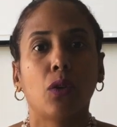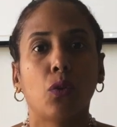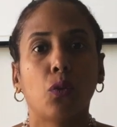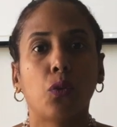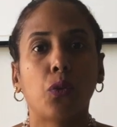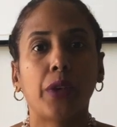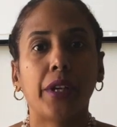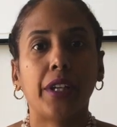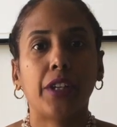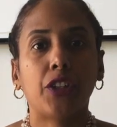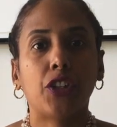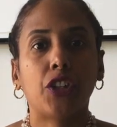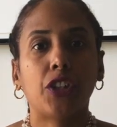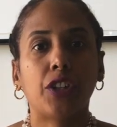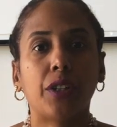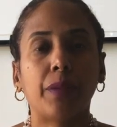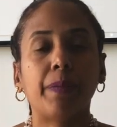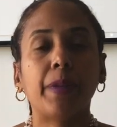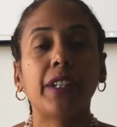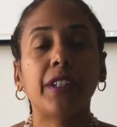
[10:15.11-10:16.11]

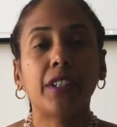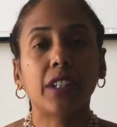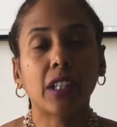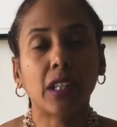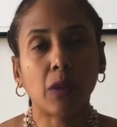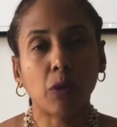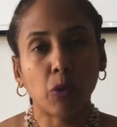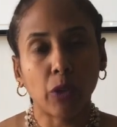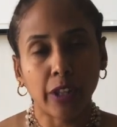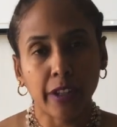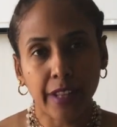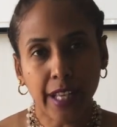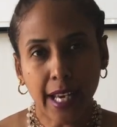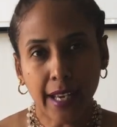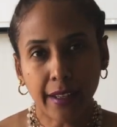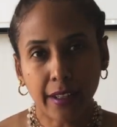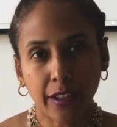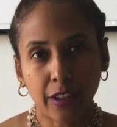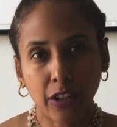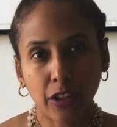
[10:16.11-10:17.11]
which, depending on where
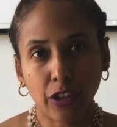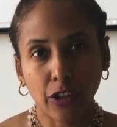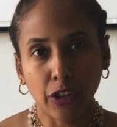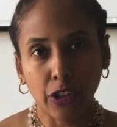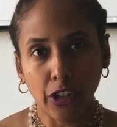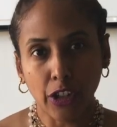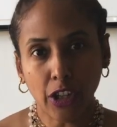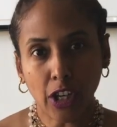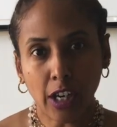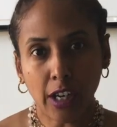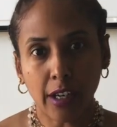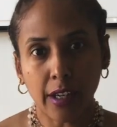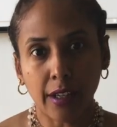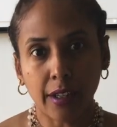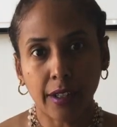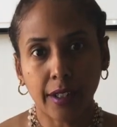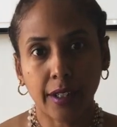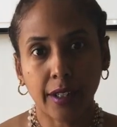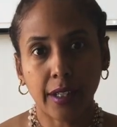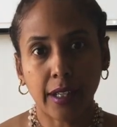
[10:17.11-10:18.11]
that is in your
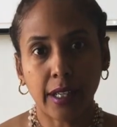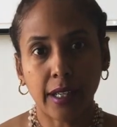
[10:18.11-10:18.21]
chart,